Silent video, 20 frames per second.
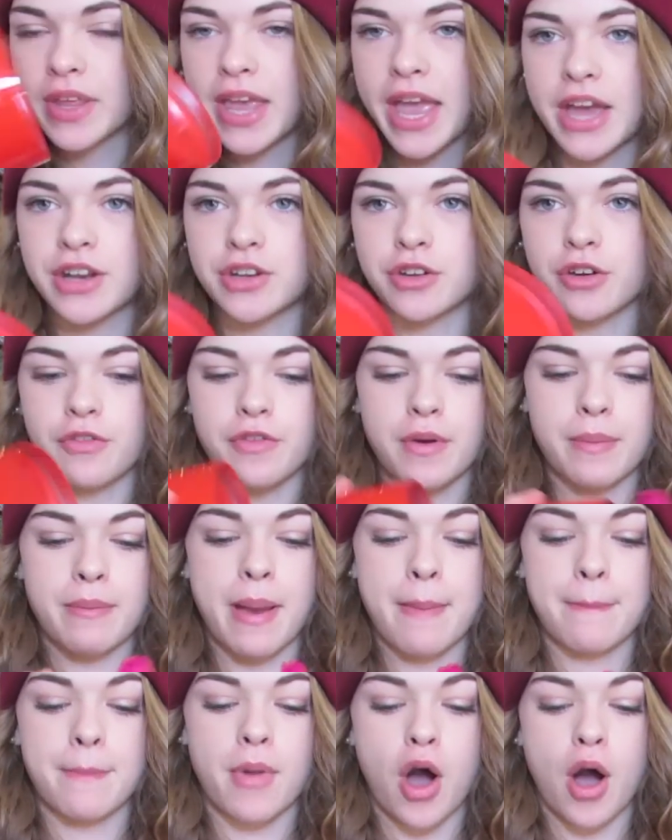candle from
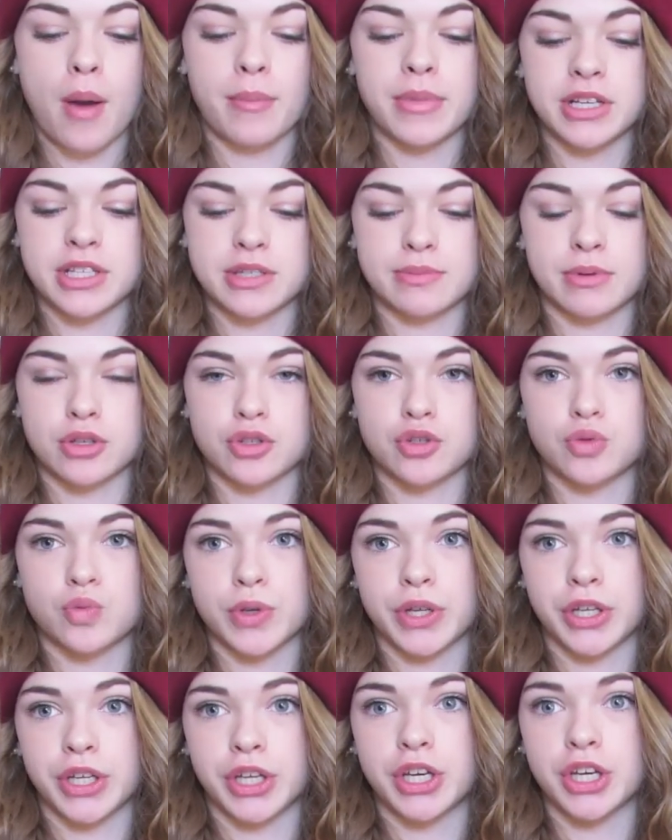my mom, and it smells
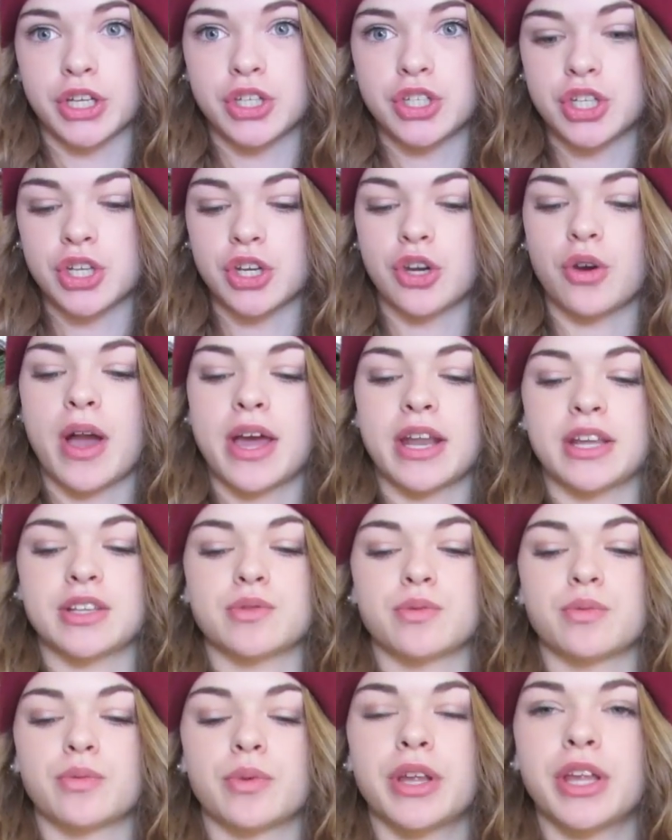really good too, and
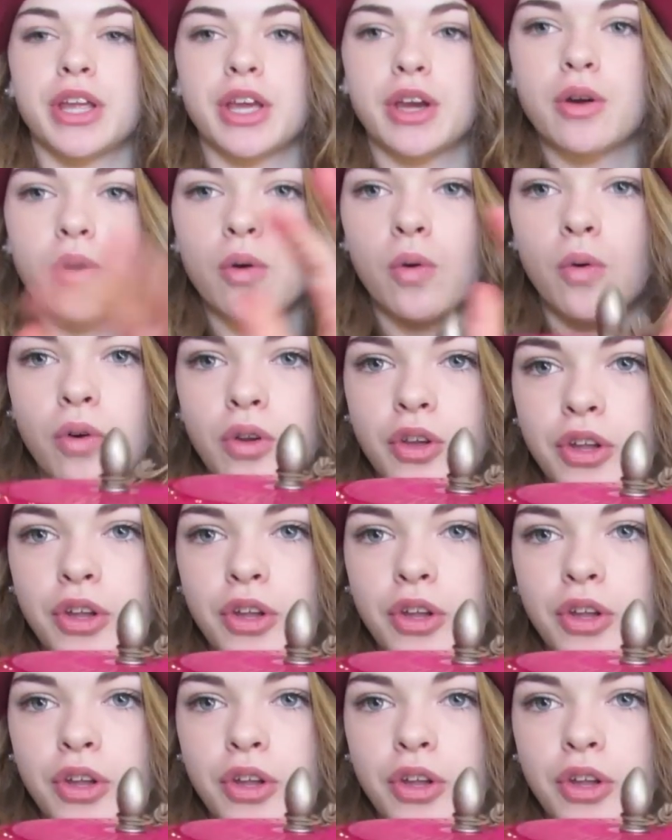it's really cool